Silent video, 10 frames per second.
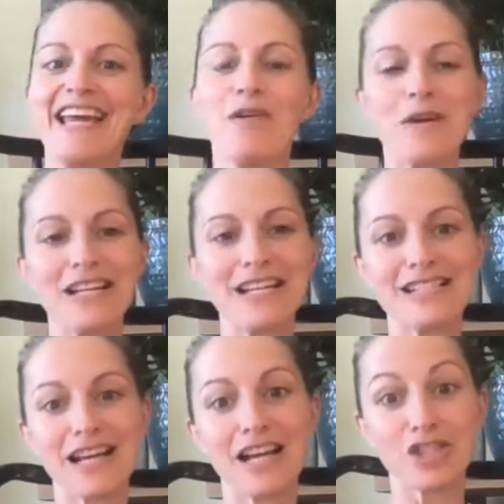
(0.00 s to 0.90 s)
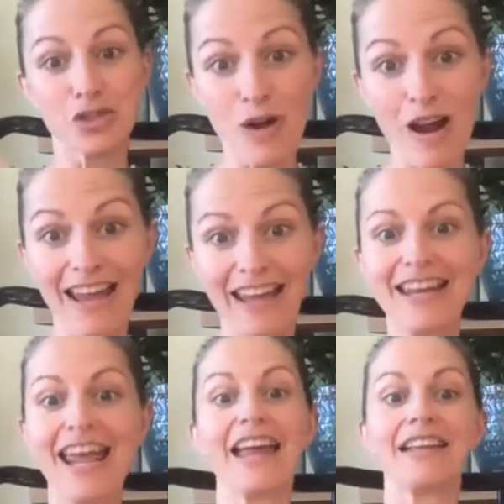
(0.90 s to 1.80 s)
when it's a trine
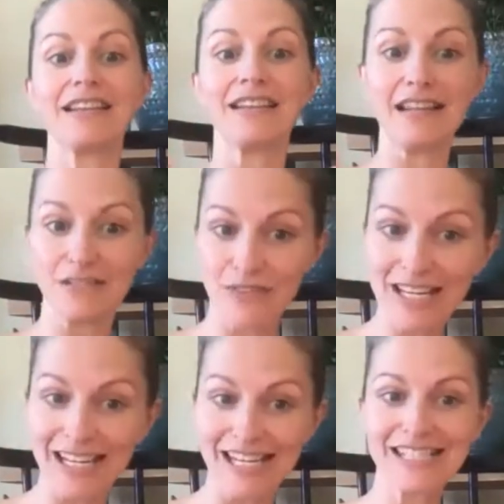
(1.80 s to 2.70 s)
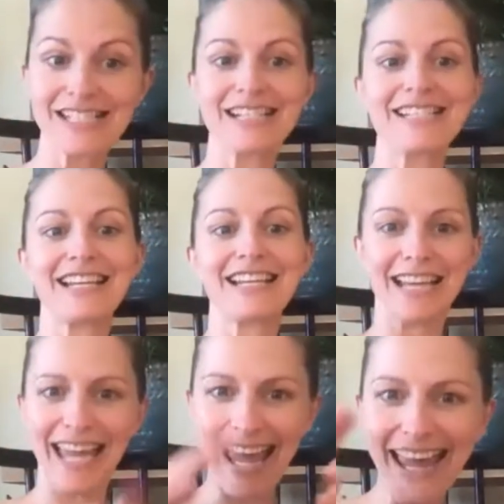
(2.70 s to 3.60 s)
and it's Venus, it's saying
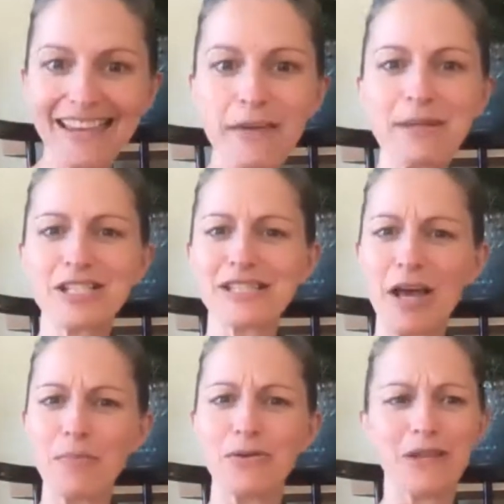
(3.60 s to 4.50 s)
like, hey, let me just help you.